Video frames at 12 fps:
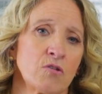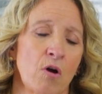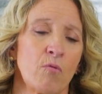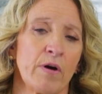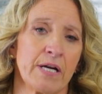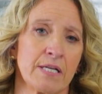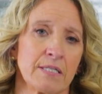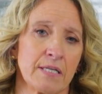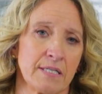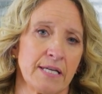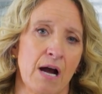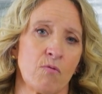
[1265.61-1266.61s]
So I wanted to
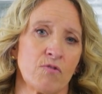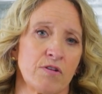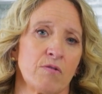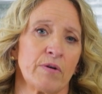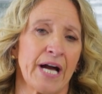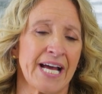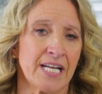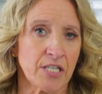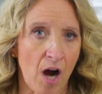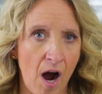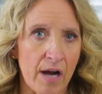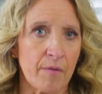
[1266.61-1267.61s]
sit down with you and kind of
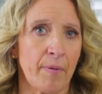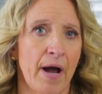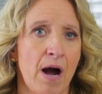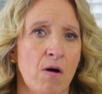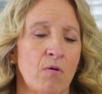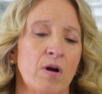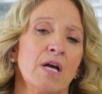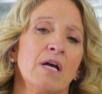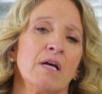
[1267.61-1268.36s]
talk about